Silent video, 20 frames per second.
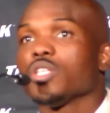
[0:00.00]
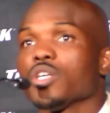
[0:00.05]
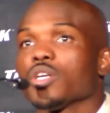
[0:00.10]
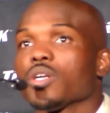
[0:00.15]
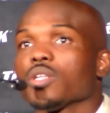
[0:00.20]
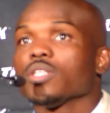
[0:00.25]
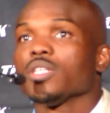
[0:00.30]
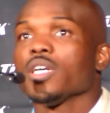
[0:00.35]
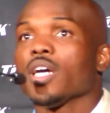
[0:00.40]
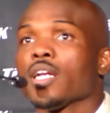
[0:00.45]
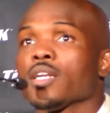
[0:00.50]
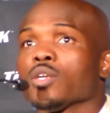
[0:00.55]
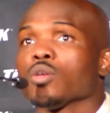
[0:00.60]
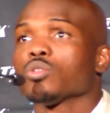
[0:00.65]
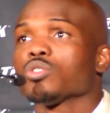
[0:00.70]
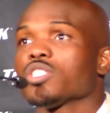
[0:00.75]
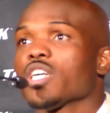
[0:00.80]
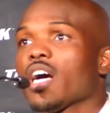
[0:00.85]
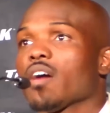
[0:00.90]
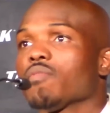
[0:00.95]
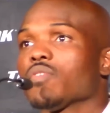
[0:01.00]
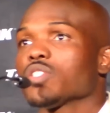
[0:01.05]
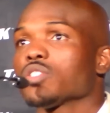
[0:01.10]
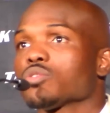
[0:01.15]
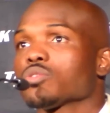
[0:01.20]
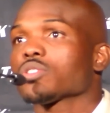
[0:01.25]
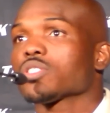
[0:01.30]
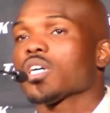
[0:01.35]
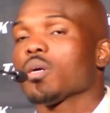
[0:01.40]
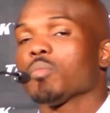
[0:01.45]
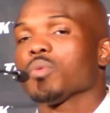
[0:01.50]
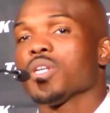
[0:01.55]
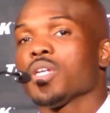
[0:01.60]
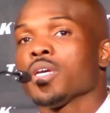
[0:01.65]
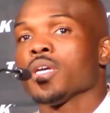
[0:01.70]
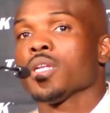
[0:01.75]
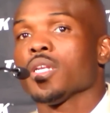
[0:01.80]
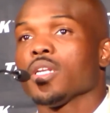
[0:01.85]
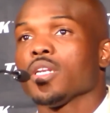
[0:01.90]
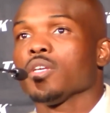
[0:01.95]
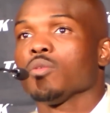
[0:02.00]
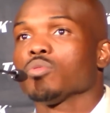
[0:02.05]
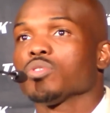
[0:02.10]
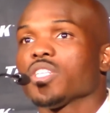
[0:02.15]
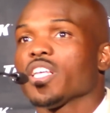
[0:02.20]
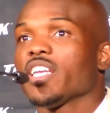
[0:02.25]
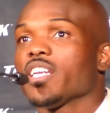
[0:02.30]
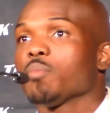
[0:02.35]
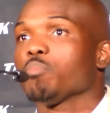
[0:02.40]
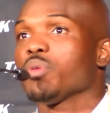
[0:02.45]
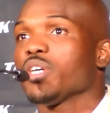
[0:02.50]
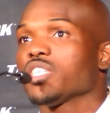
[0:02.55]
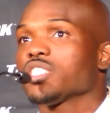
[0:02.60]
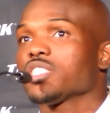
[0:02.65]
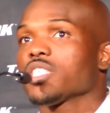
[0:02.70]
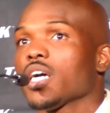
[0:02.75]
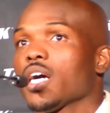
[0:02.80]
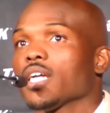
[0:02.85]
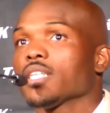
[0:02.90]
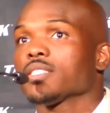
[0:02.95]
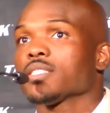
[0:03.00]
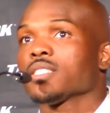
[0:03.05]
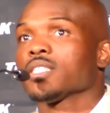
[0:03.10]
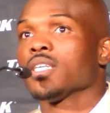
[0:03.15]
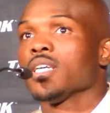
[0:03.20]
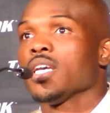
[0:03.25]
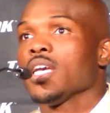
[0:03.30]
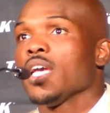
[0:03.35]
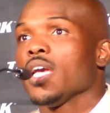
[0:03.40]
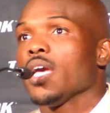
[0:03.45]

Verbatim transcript: really early. I know Chavez was coming in and he was landing big shots,